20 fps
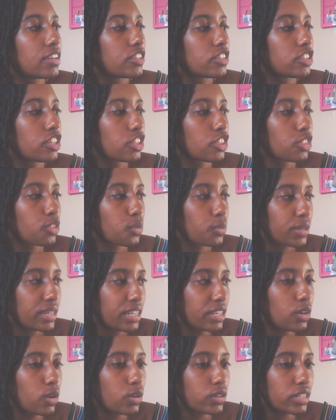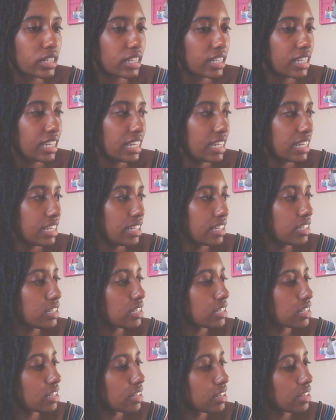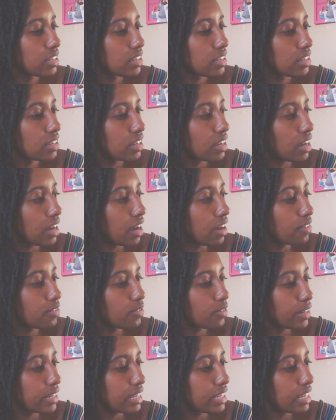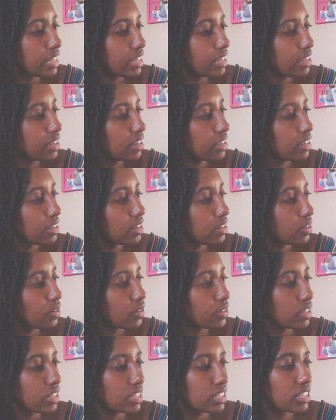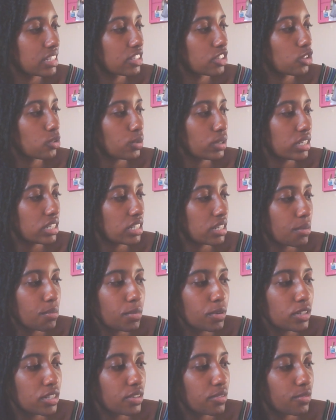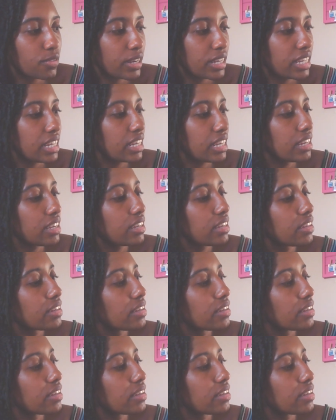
the 3 golden keys of Reiki, or the 3 symbols of Reiki.